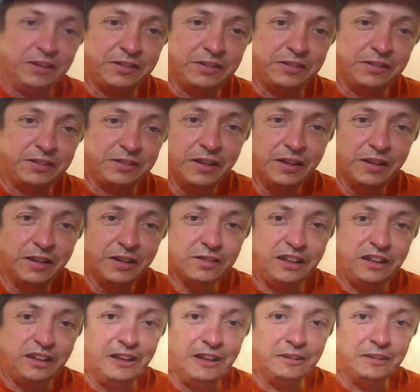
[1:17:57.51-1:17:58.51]
Is
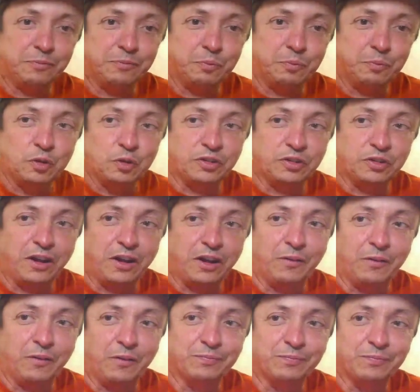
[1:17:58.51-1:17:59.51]
Steve
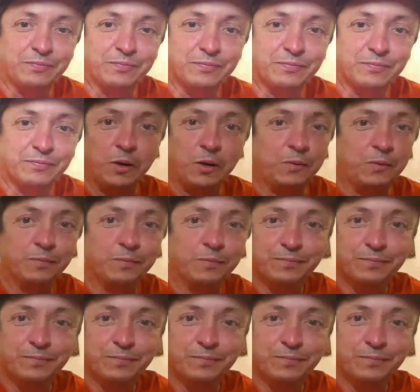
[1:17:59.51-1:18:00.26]
Buechele. So